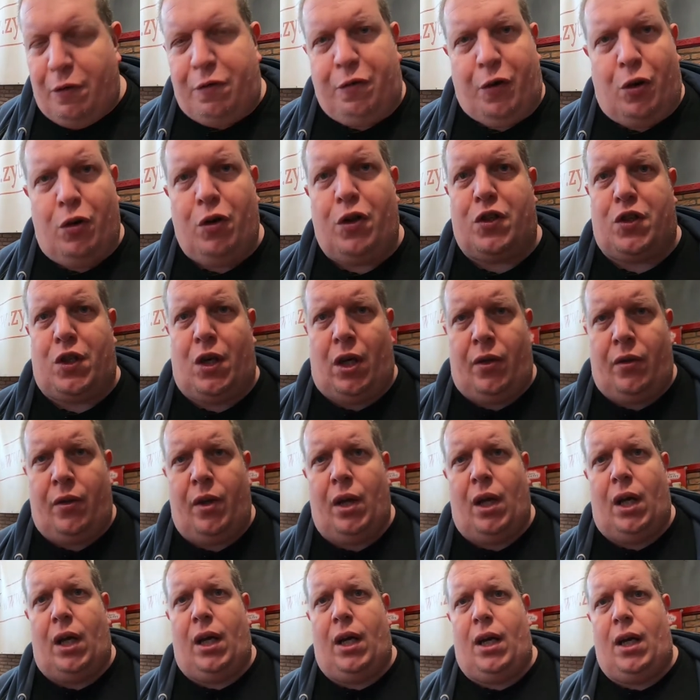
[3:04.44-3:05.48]
we focus on
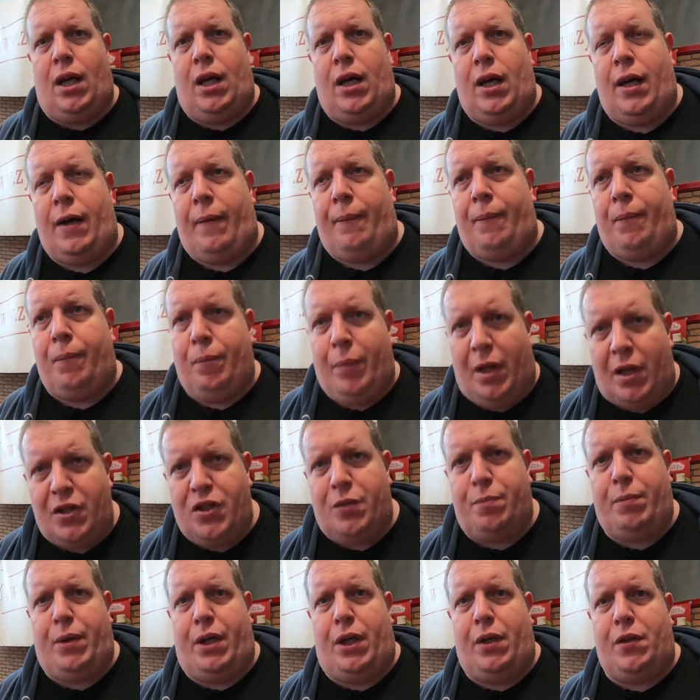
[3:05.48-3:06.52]
um,
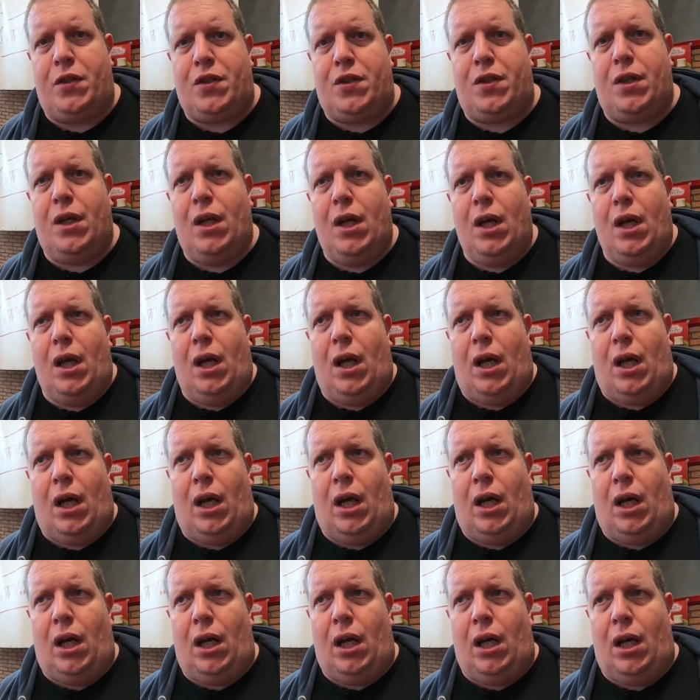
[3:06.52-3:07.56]
Belgian beers.
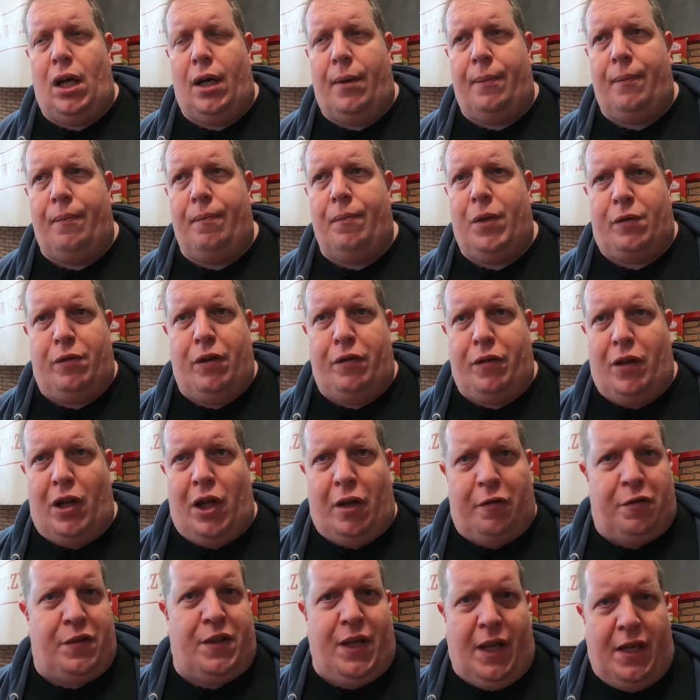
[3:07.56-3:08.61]
Um, but with a
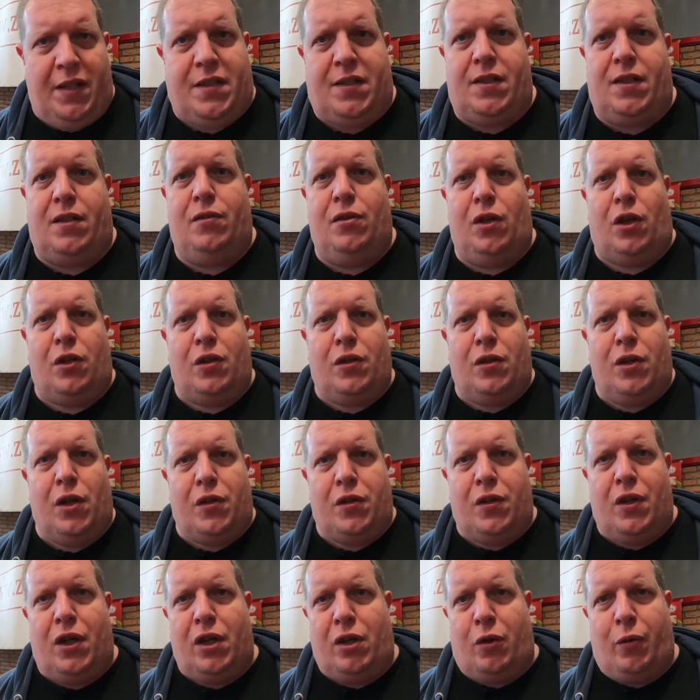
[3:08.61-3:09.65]
lot of taste, not
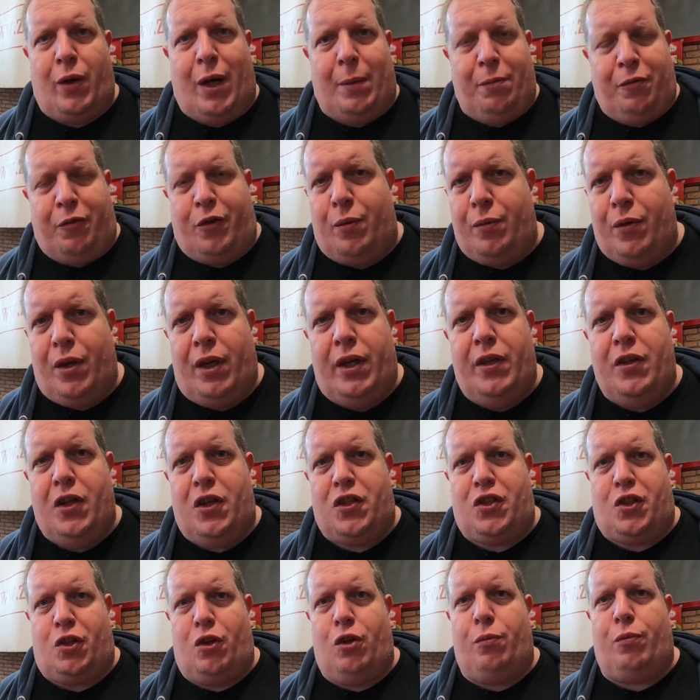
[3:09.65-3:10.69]
not uh, crap from the
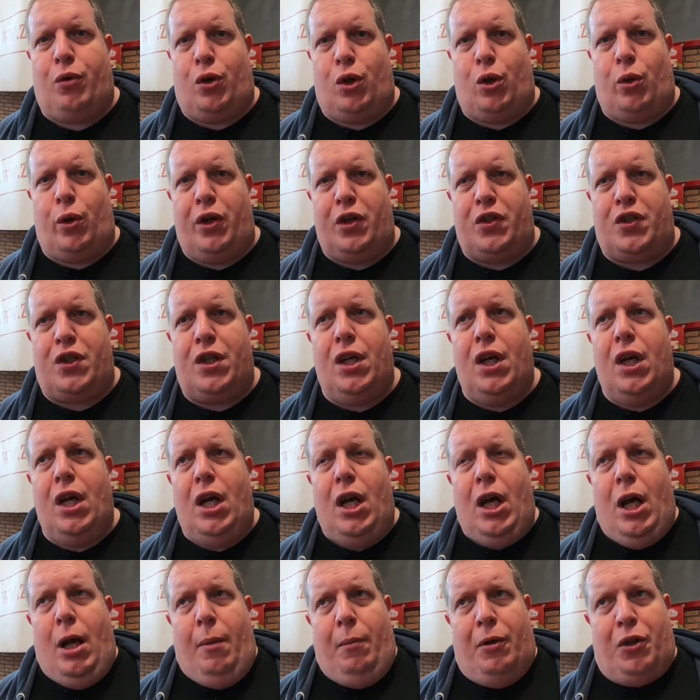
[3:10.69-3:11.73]
industrial brewers,
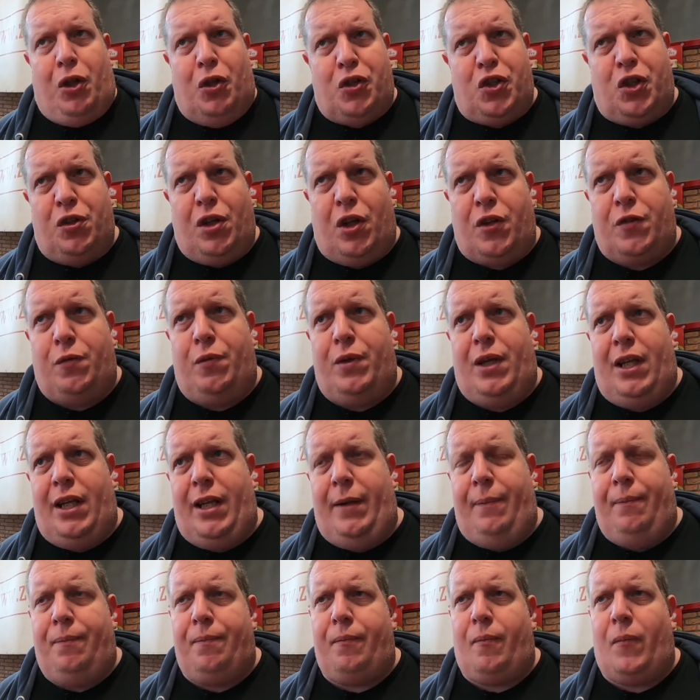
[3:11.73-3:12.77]
but also not
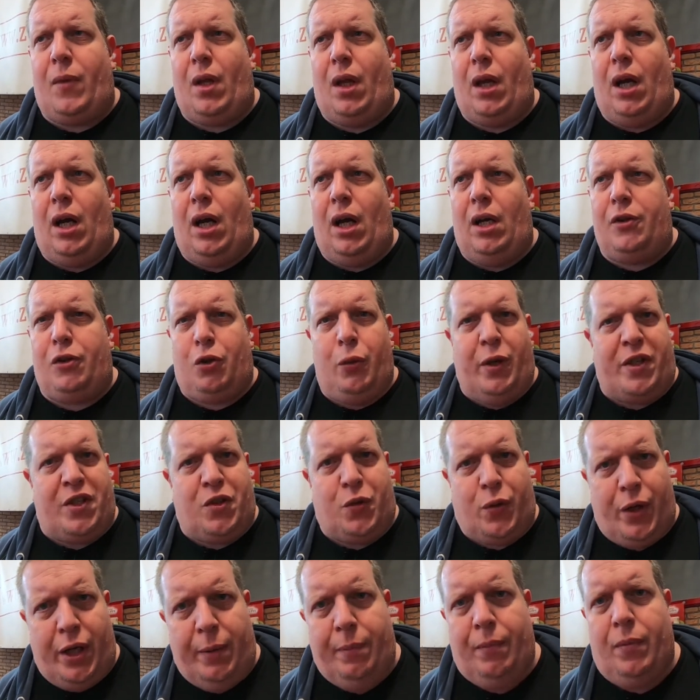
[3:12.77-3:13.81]
really uh, too
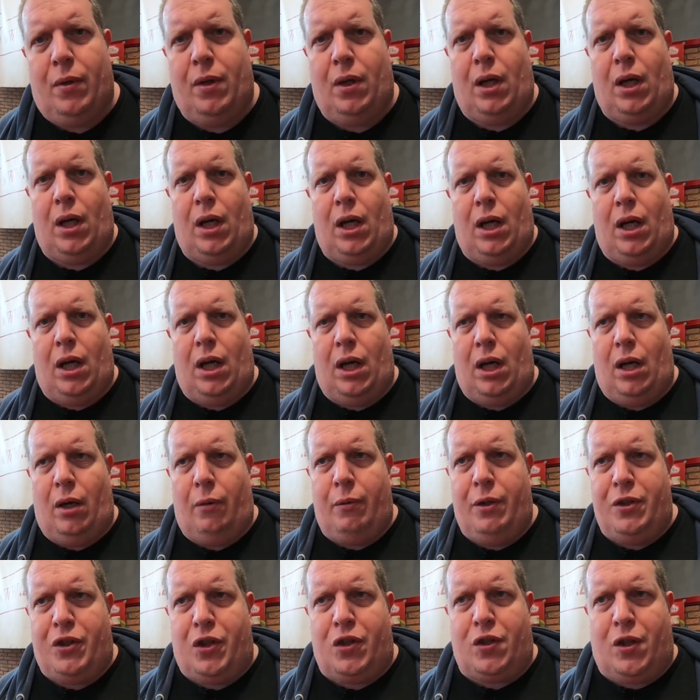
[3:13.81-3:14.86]
extreme. Uh,
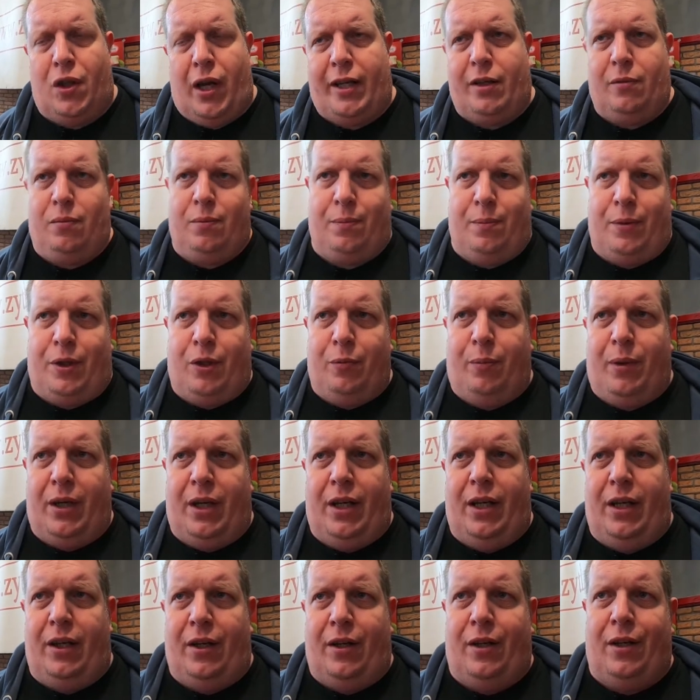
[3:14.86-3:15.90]
we just like to
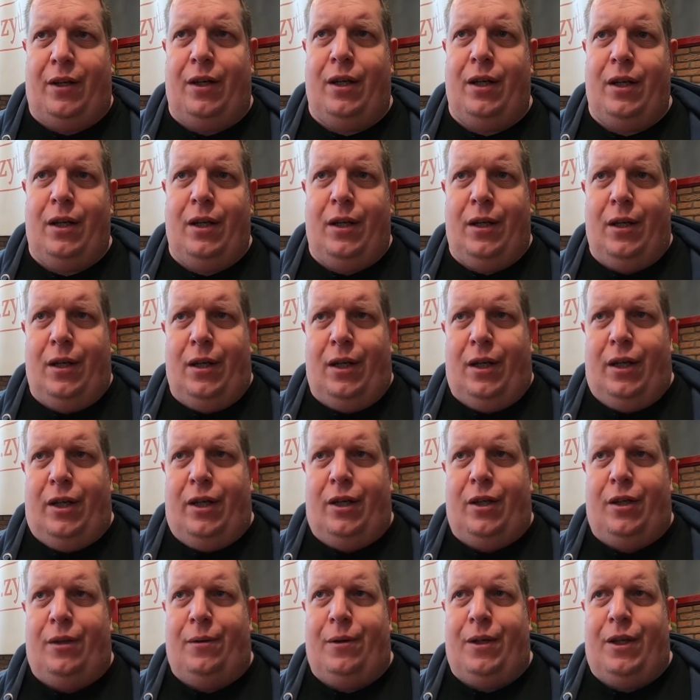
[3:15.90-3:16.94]
be in the in
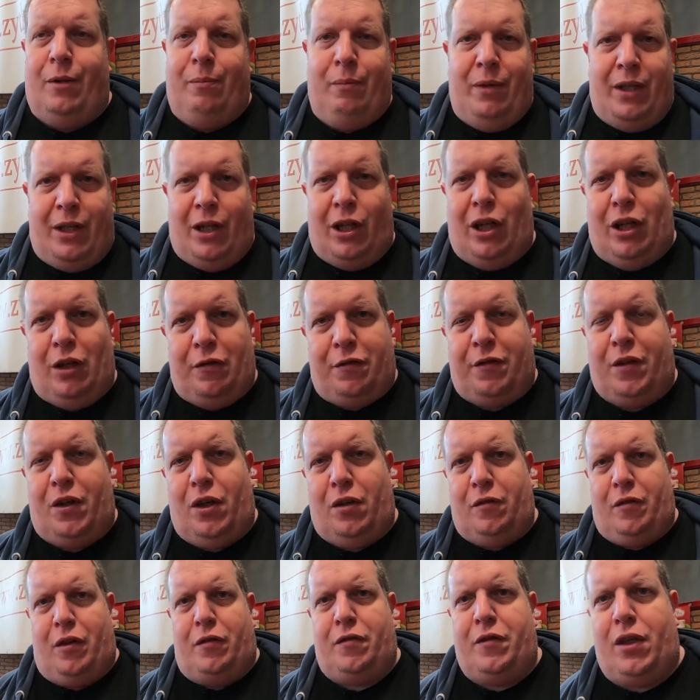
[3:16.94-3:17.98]
the in the middle of the
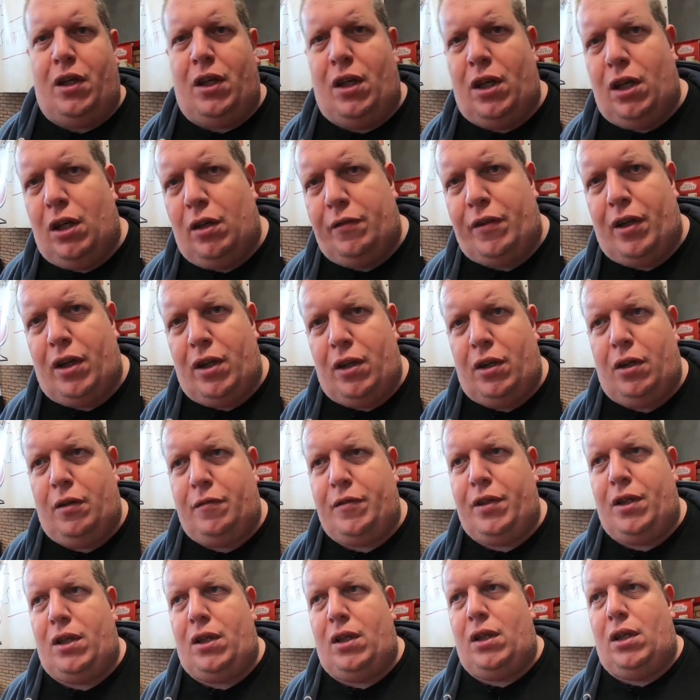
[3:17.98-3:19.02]
of the of the
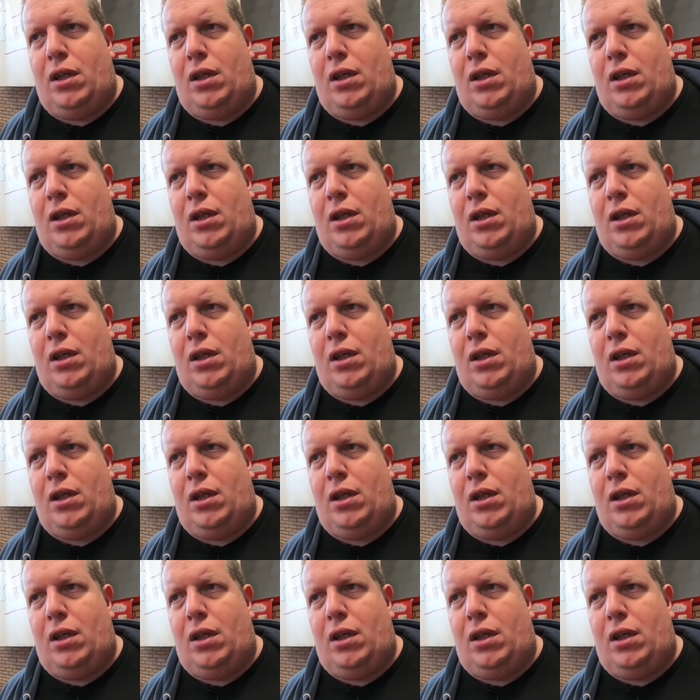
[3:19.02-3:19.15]
of the